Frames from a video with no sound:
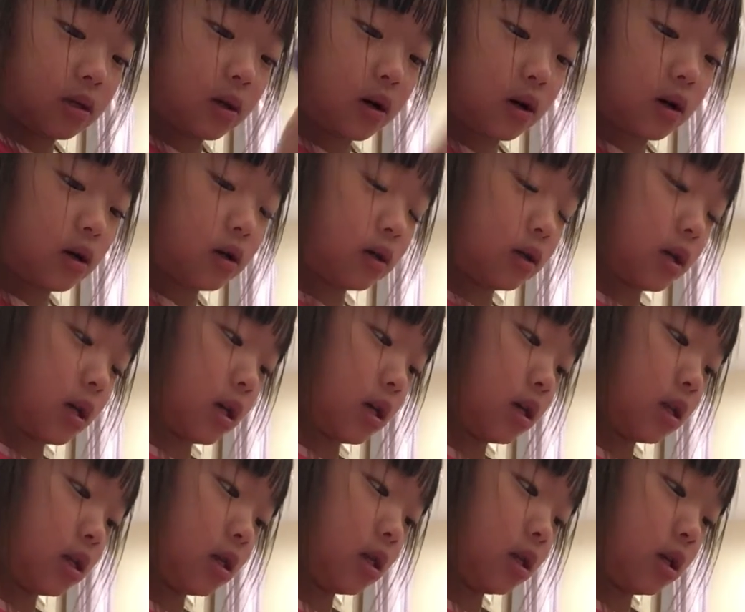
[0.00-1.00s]

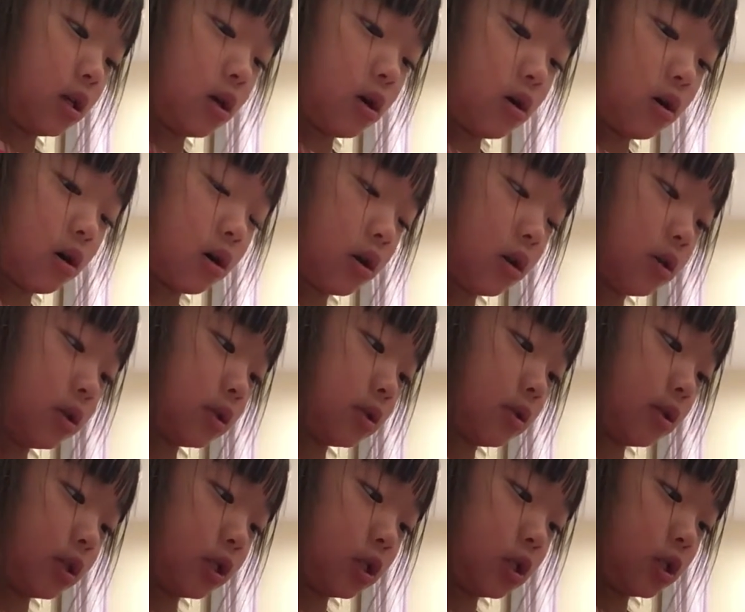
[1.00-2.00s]
like the Oculus
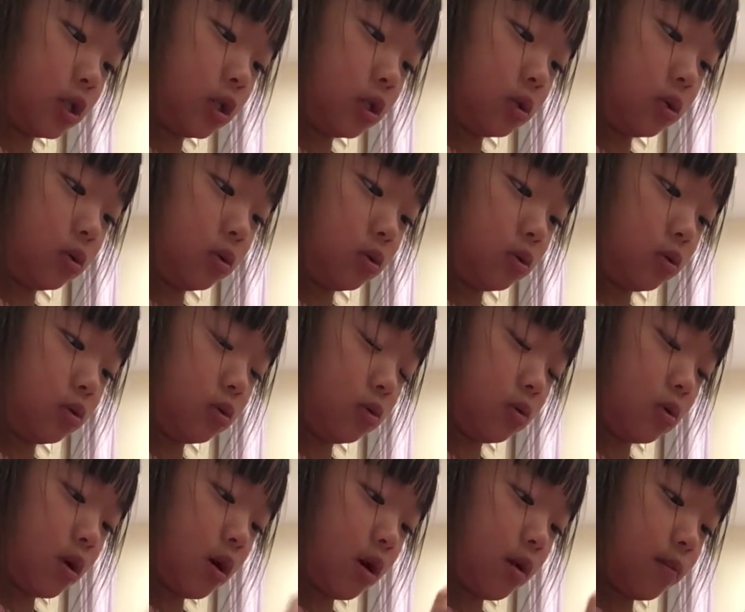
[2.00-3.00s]
Quest
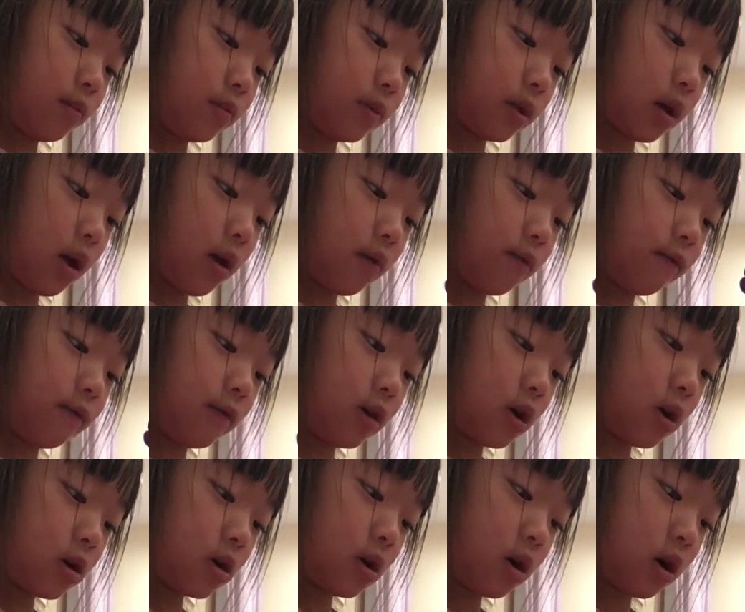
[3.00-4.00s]
2
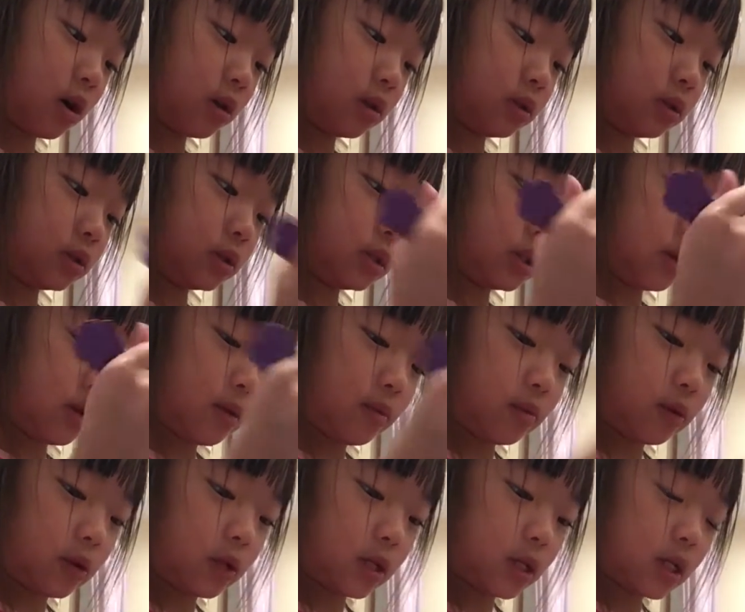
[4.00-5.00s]
VR goggles. So
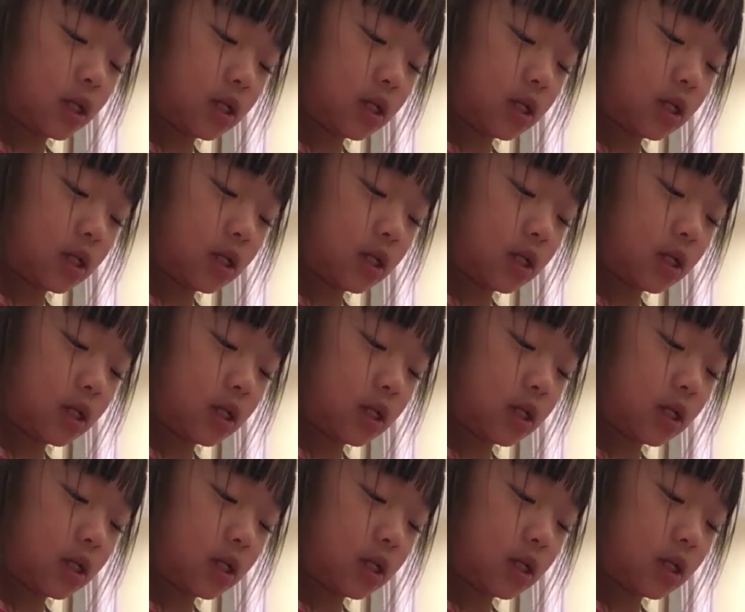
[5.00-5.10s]
I'm really